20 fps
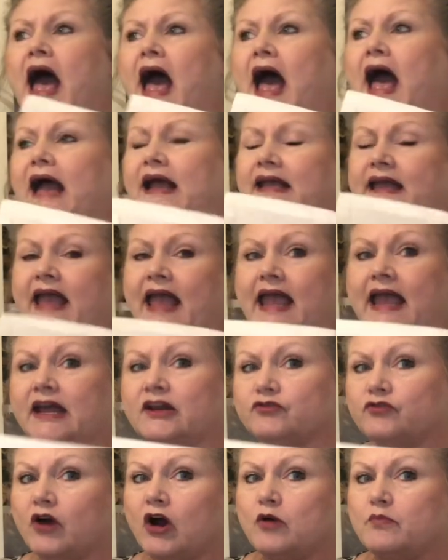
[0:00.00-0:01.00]
I
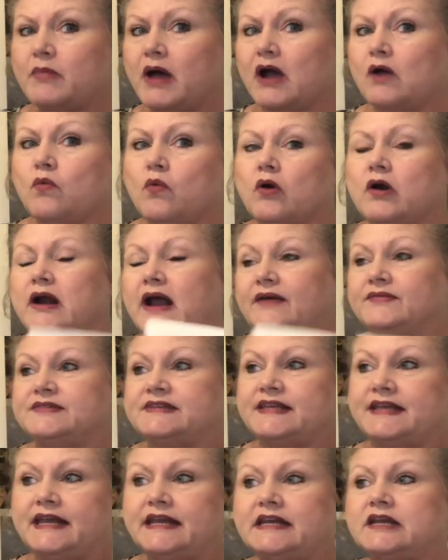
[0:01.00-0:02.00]
can grow mugwort. I've
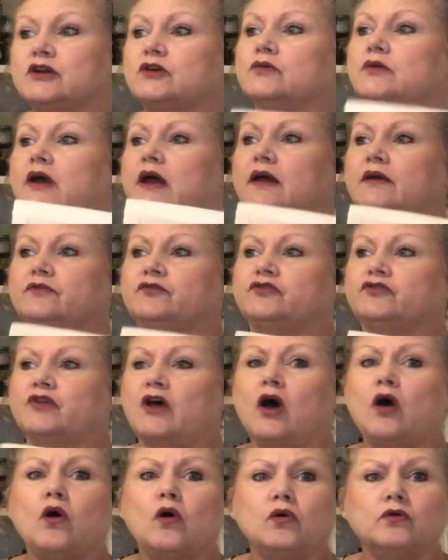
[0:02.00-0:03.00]
seen it
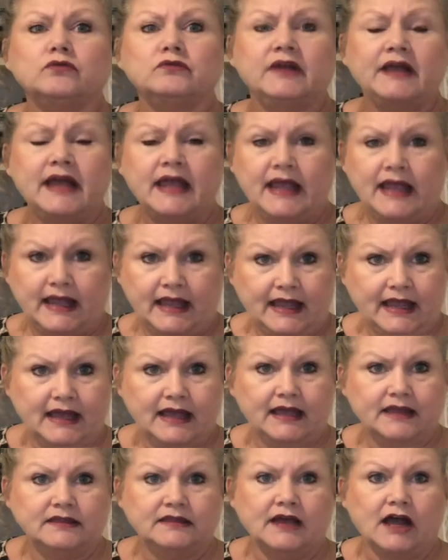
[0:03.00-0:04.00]
sold
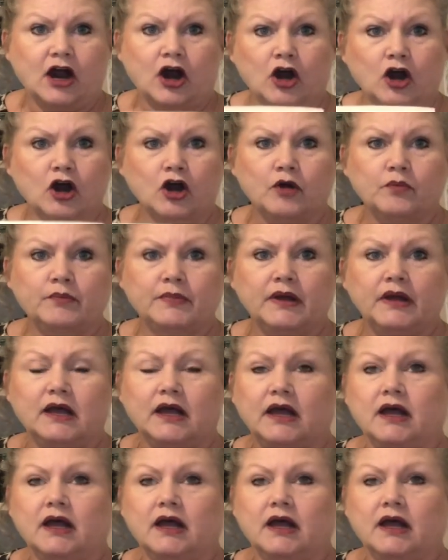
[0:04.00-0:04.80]
in the herb,